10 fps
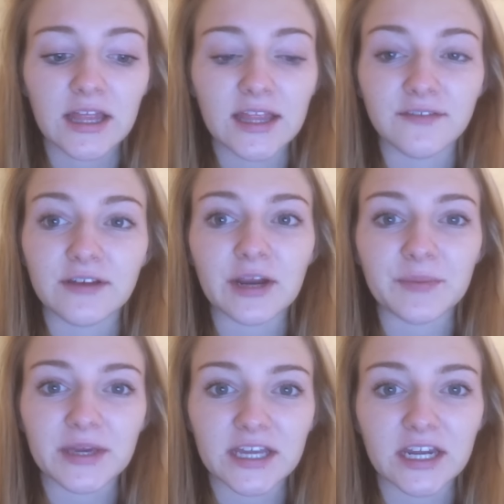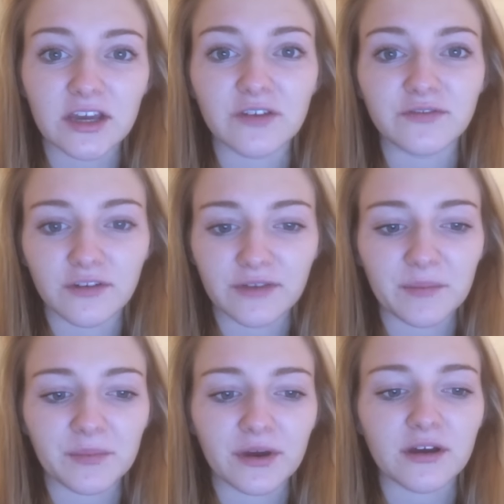the very beginning of
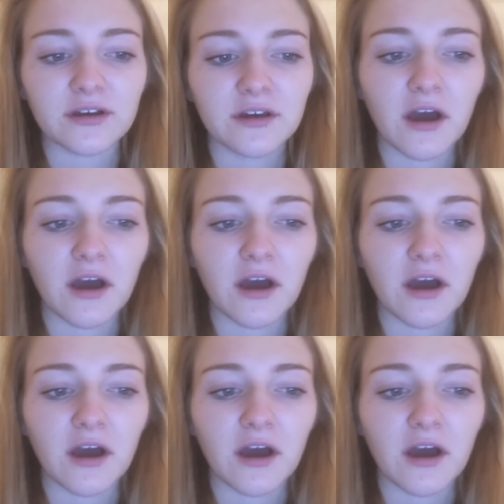November,